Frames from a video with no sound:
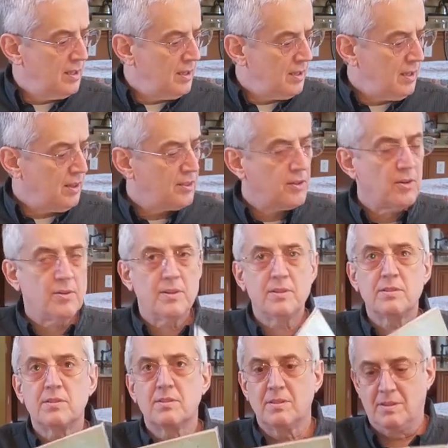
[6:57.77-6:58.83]
The third
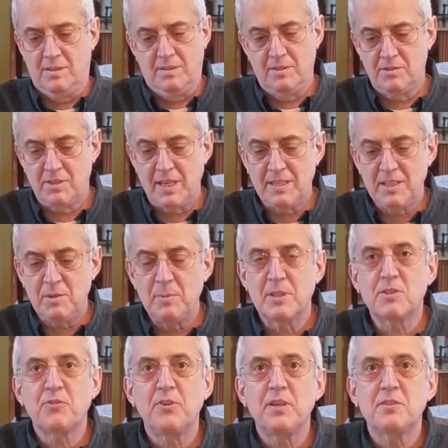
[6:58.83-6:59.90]
is the Zante
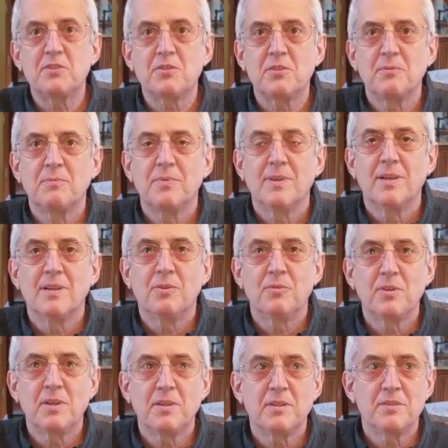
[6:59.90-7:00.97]
Misfits. I don't
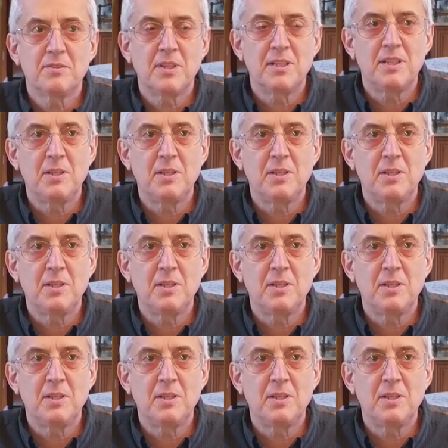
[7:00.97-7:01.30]
think the Zante